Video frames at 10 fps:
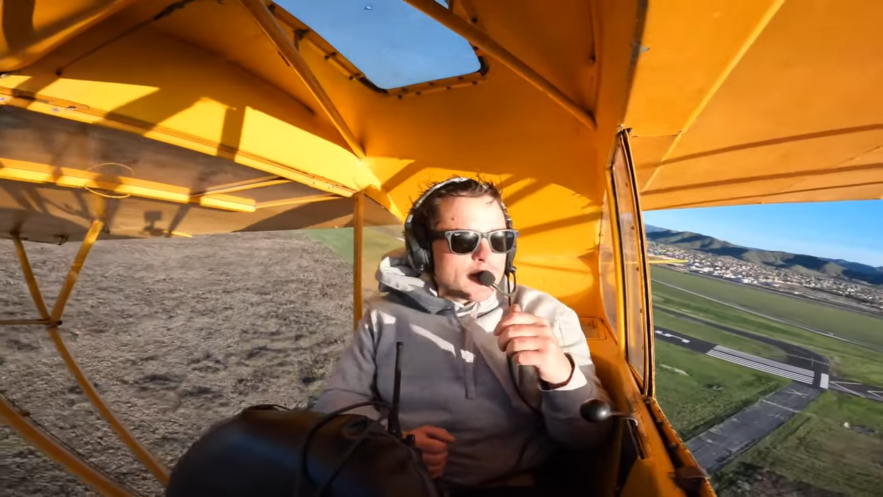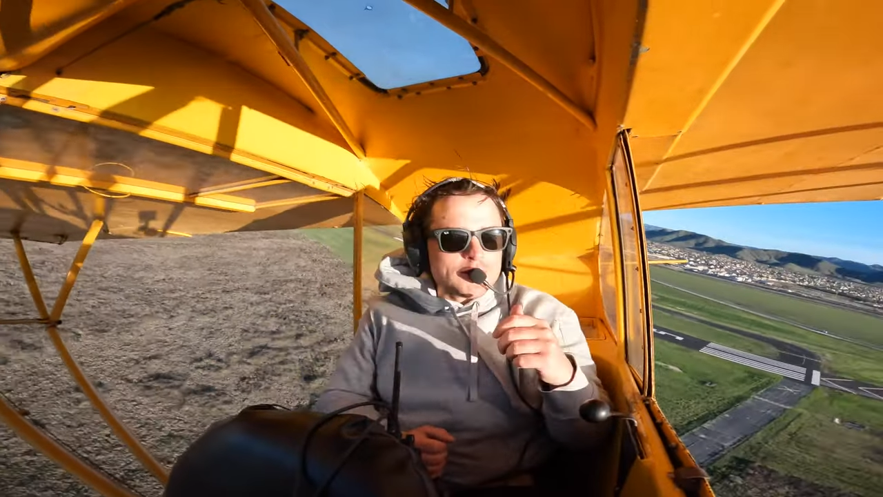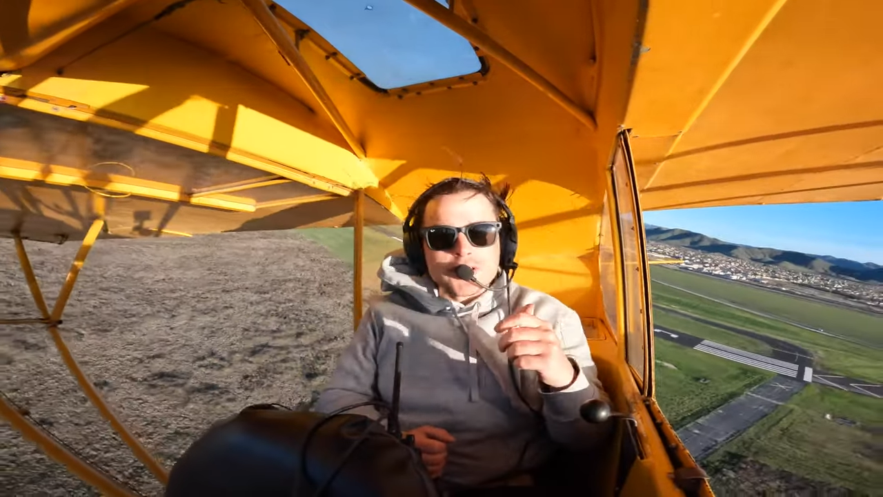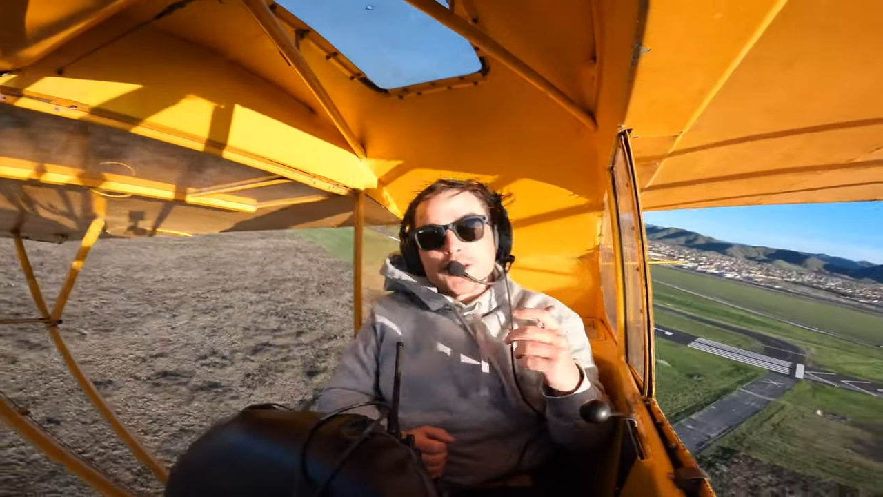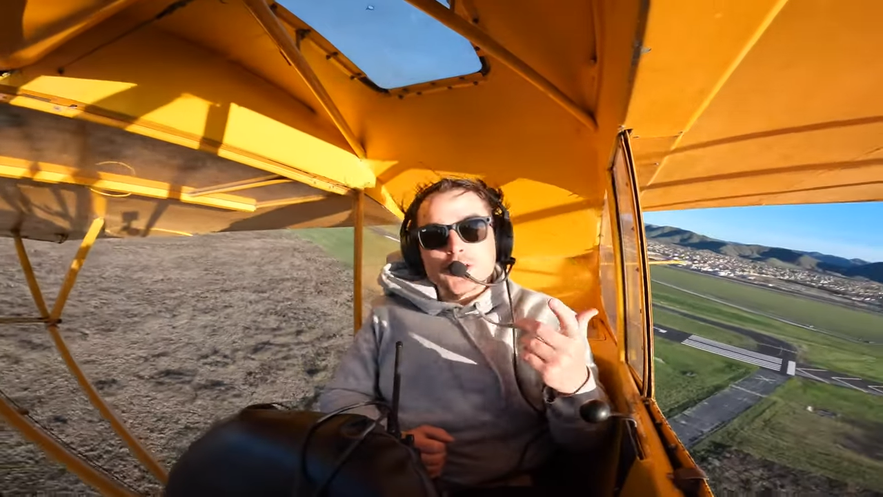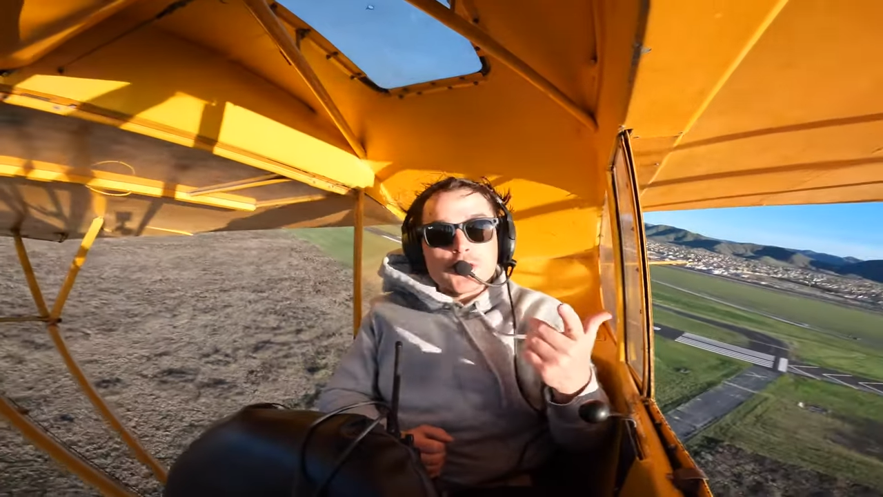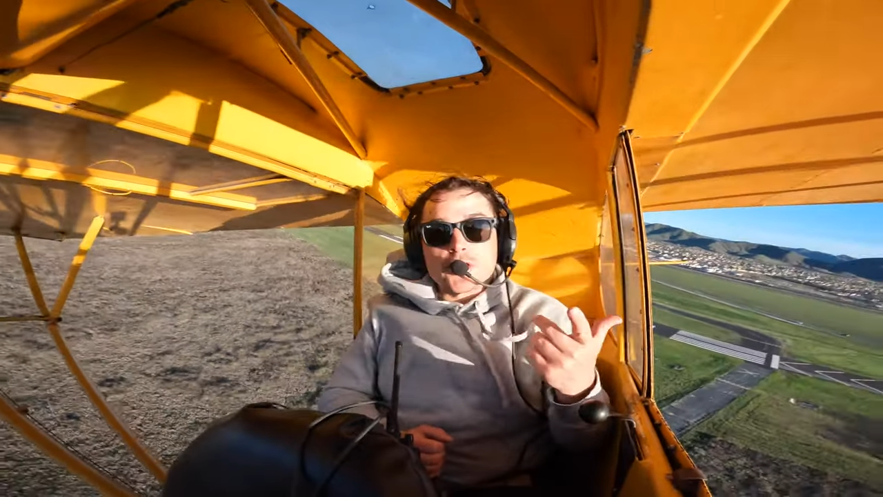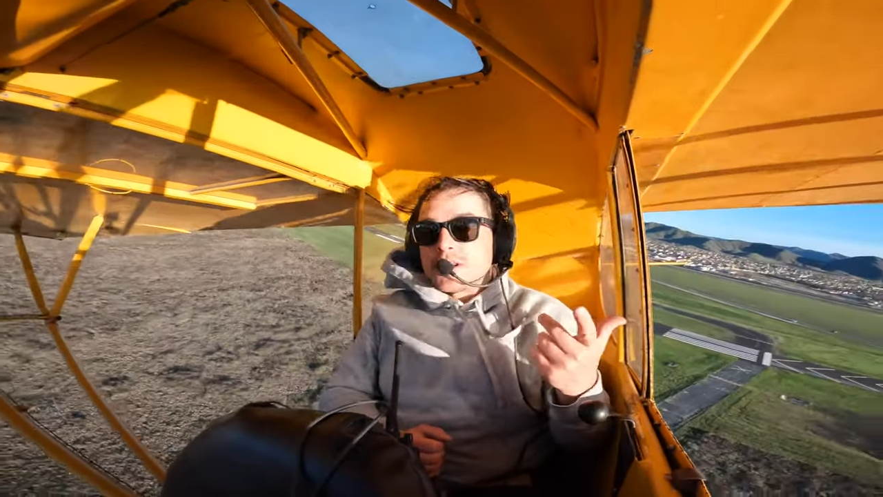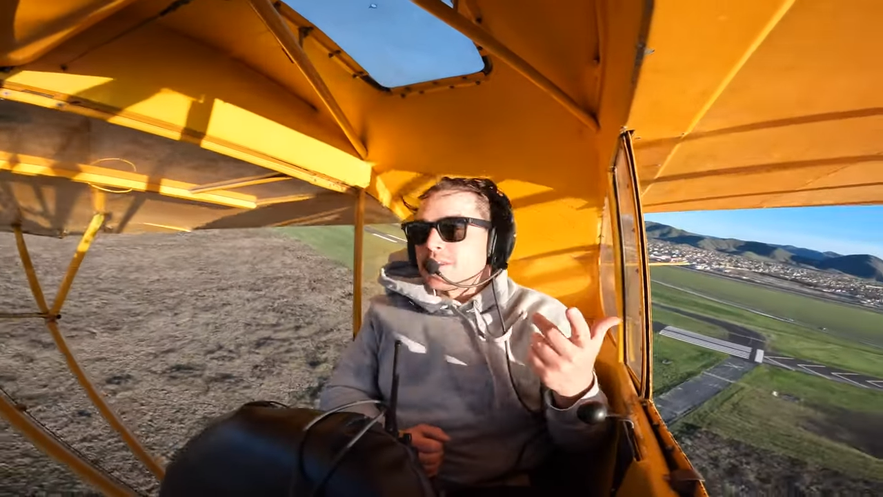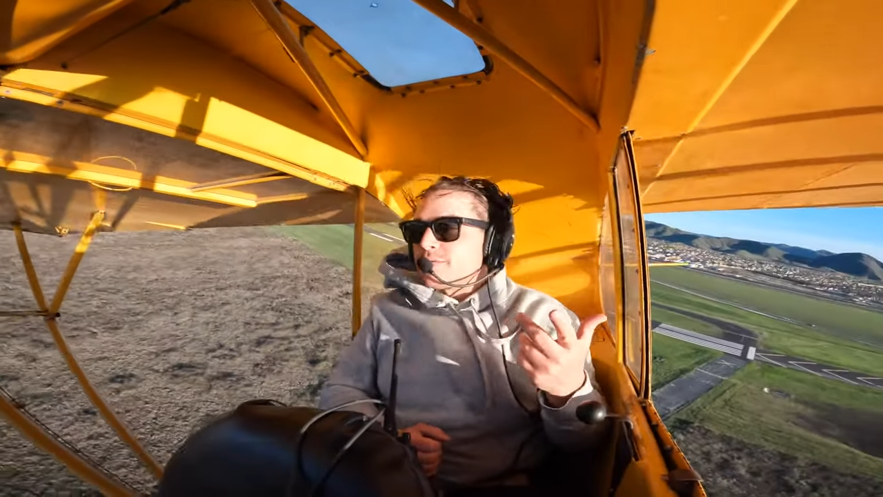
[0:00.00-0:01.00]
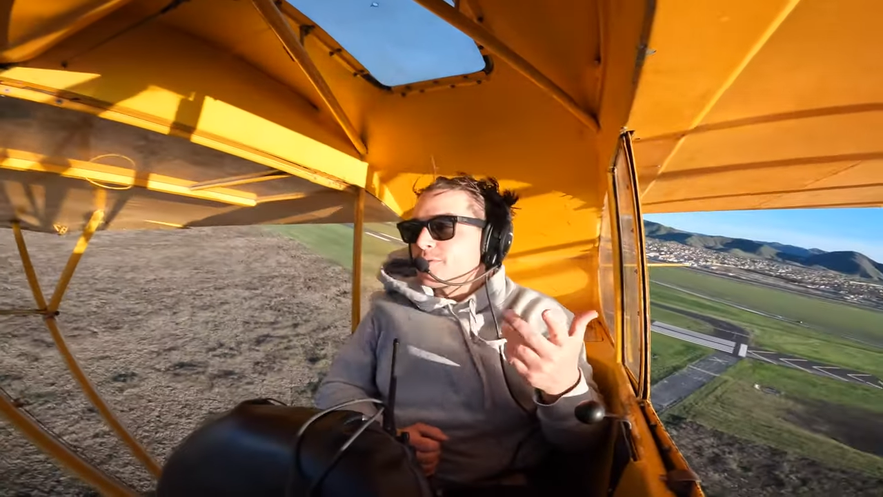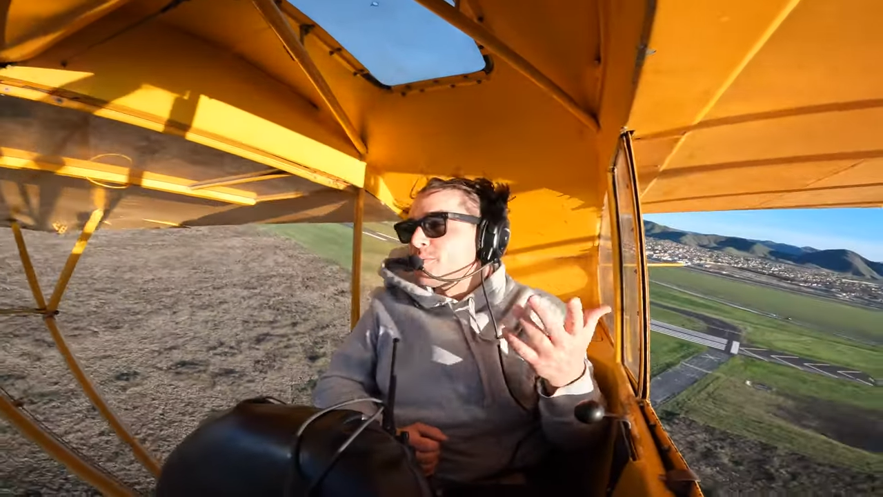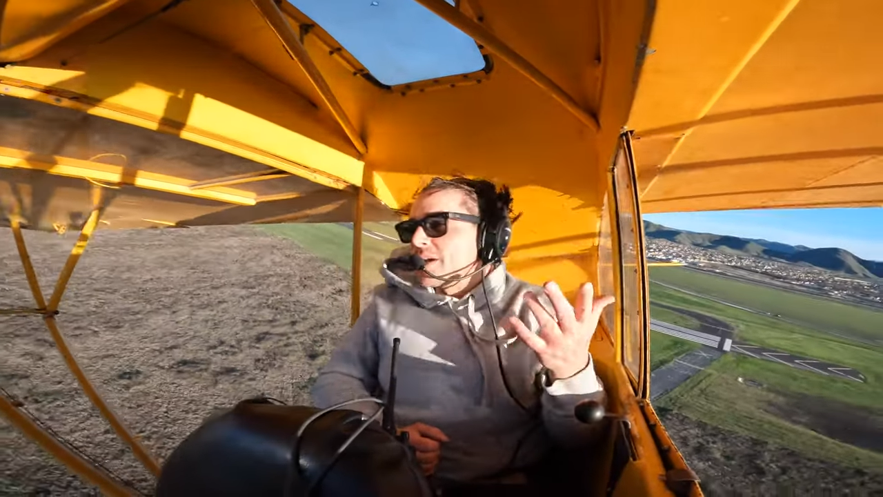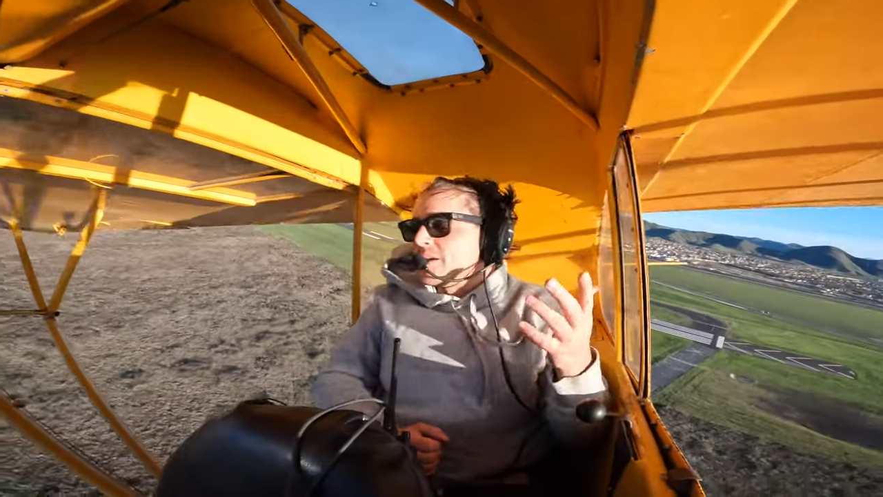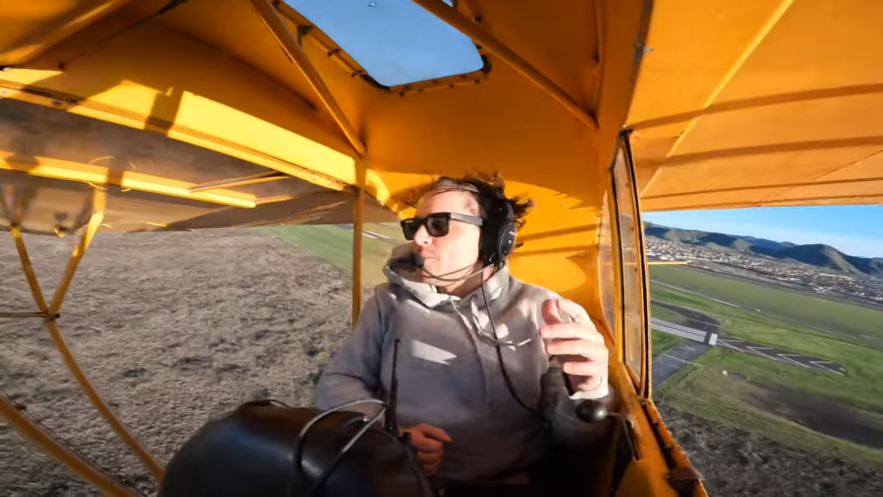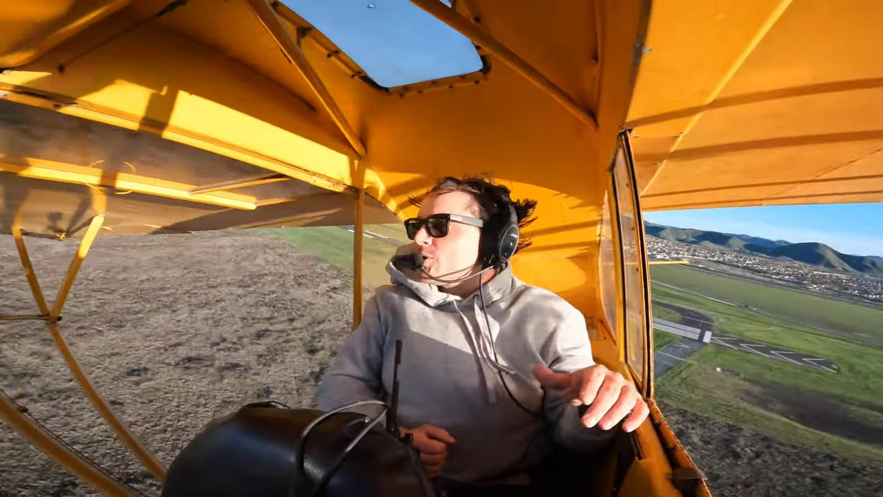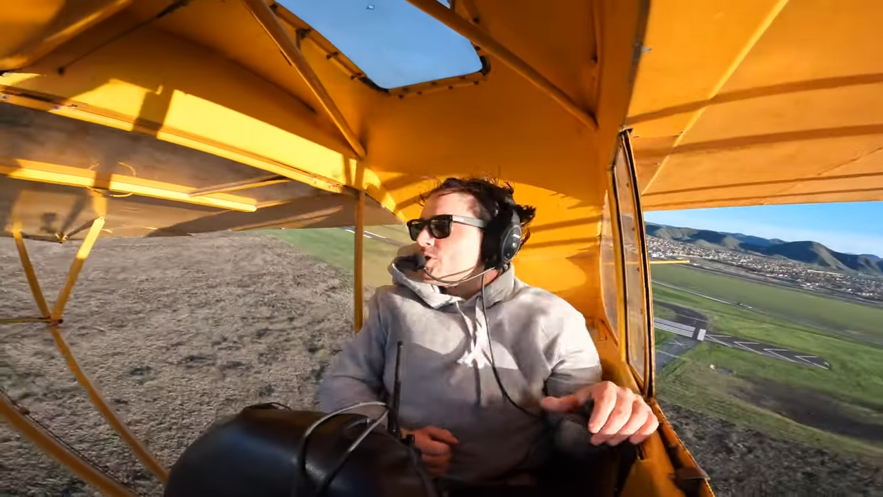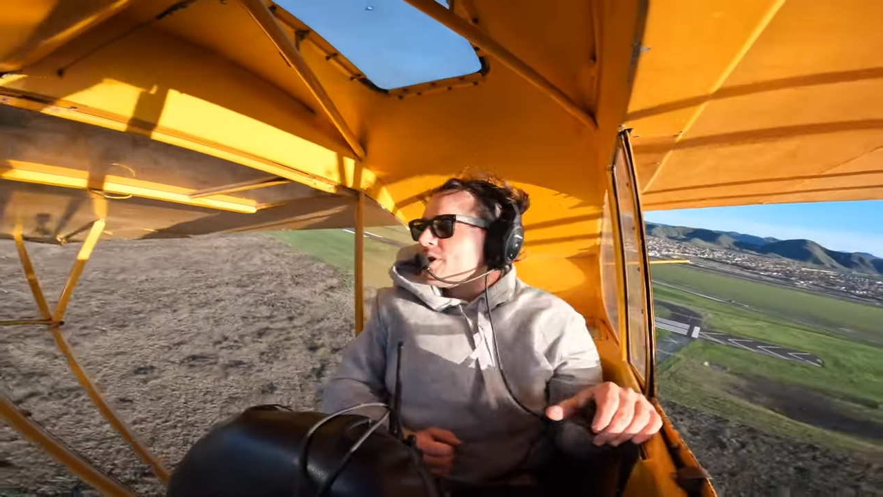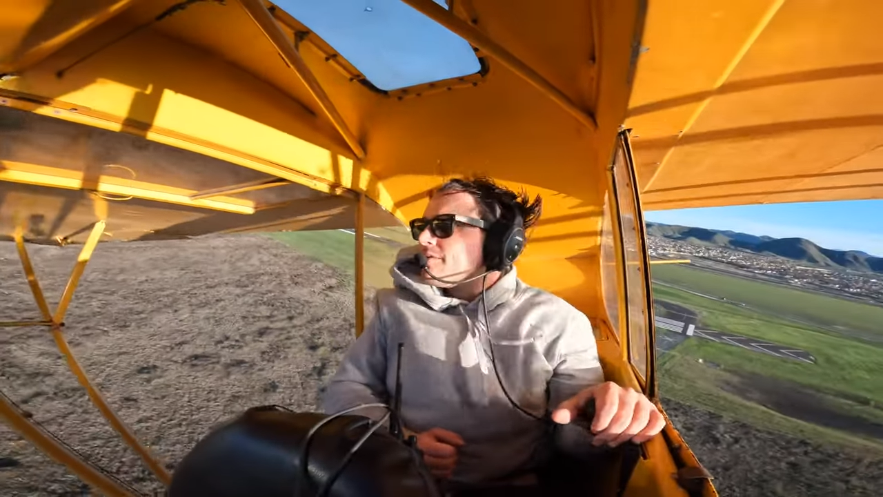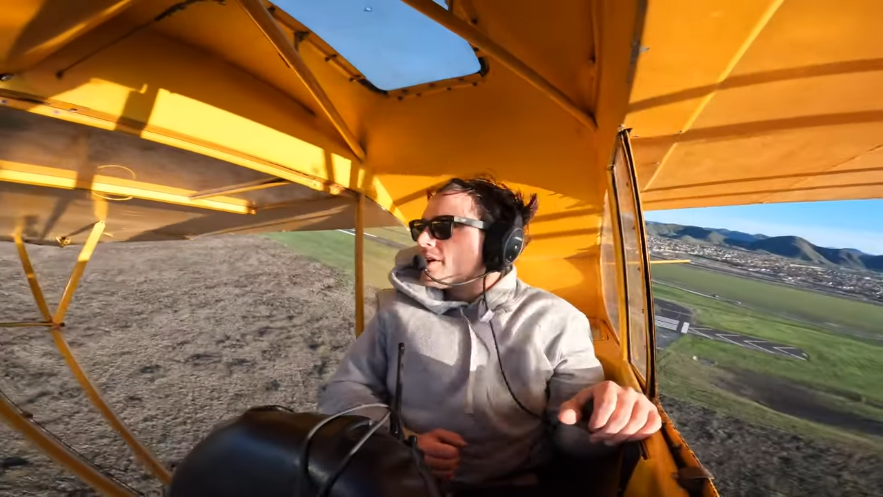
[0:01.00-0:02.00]
to get good at the filmmaking
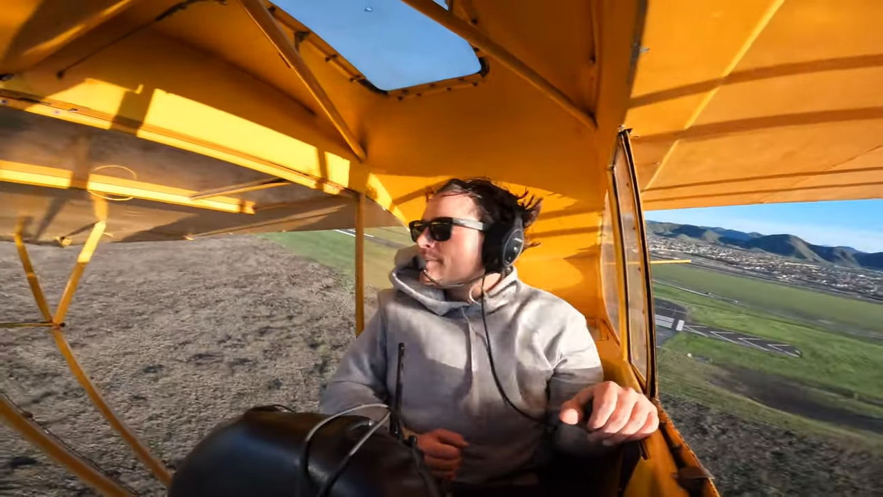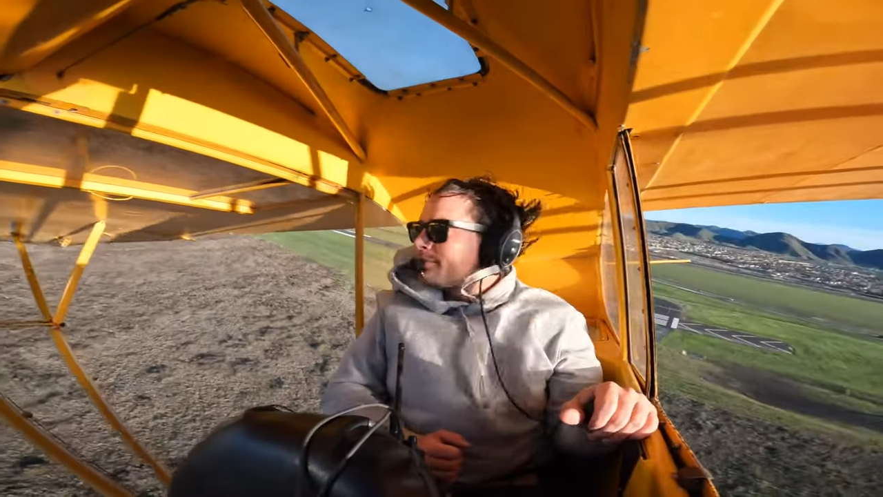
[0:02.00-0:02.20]
portion of it.